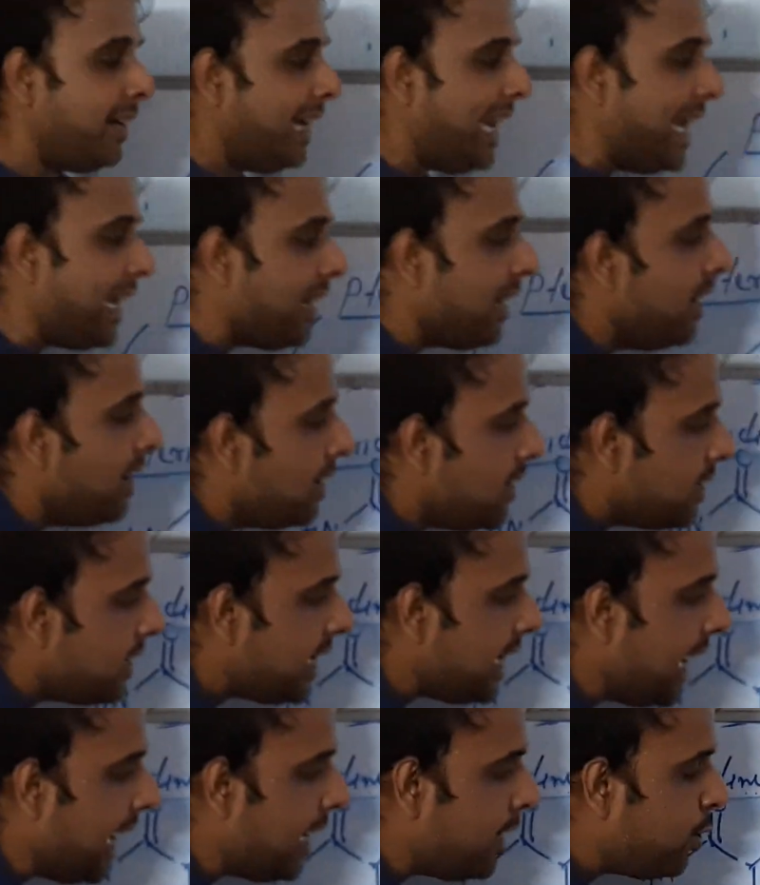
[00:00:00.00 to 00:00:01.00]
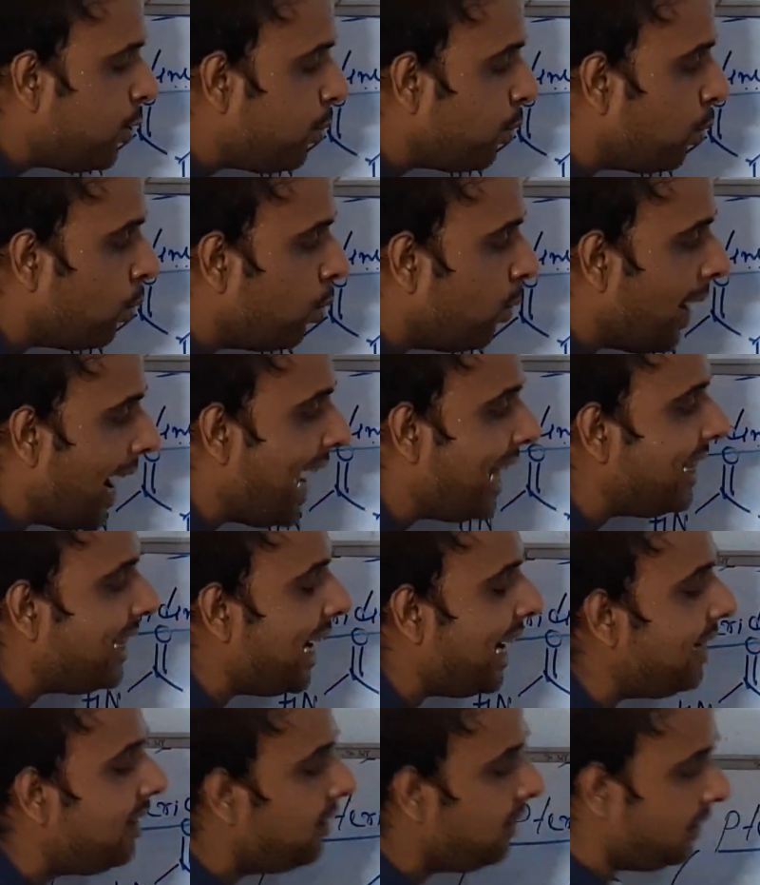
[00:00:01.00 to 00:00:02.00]
like CH2 and
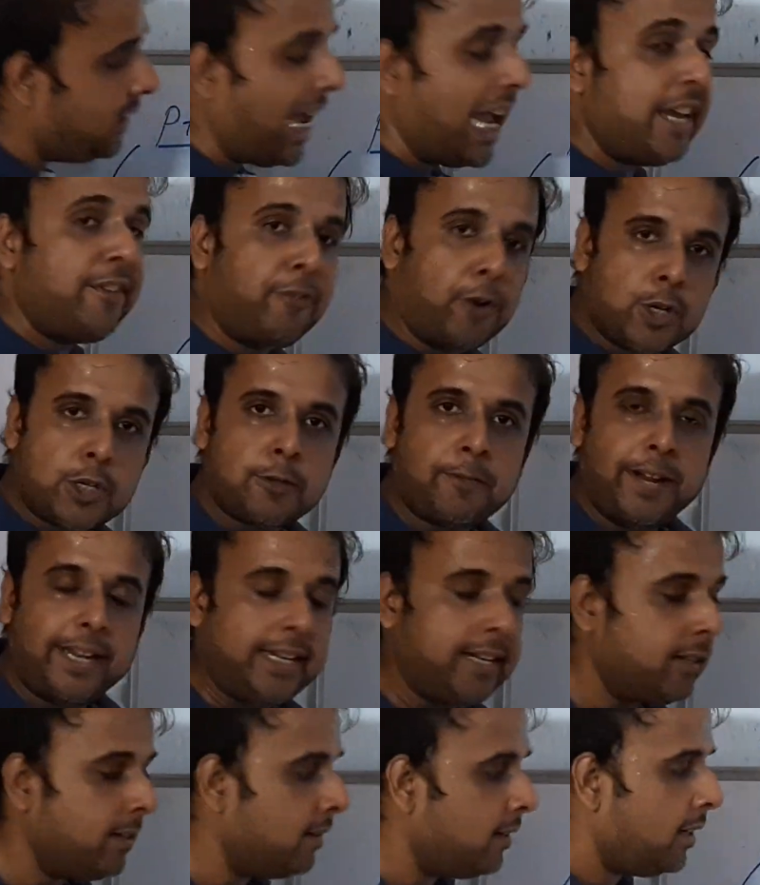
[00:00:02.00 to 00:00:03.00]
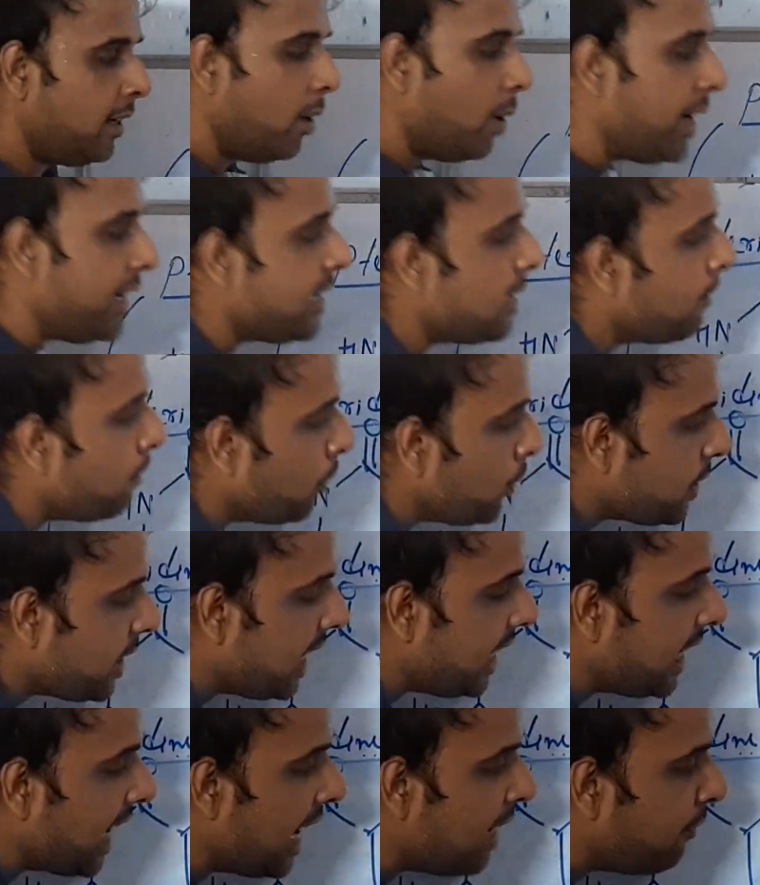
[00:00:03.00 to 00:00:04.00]
then diphosphate. Okay, suppose
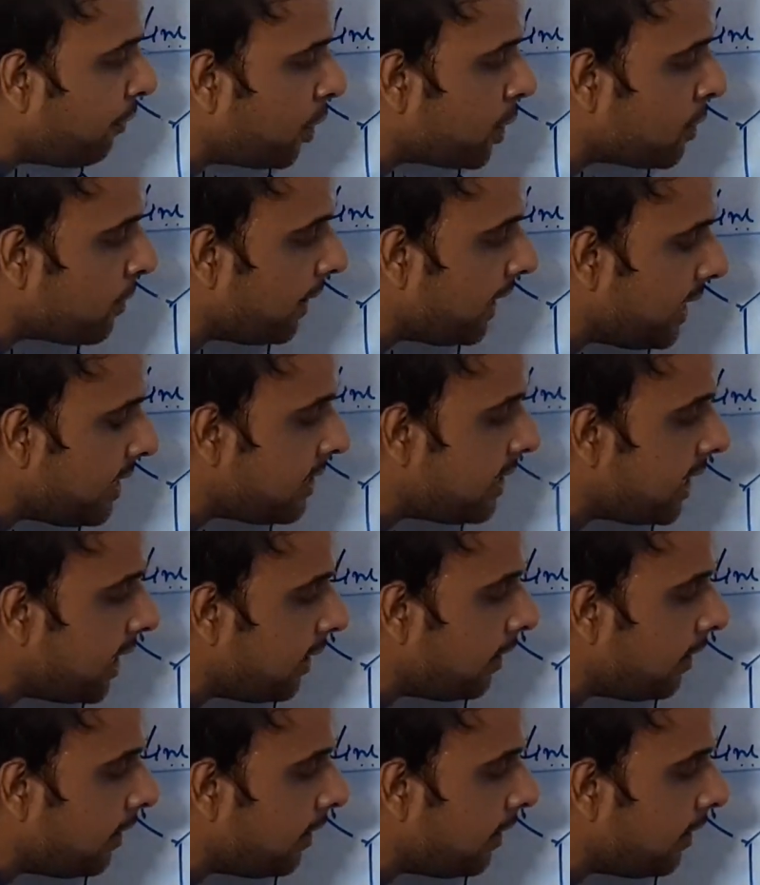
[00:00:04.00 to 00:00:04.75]
diphosphate is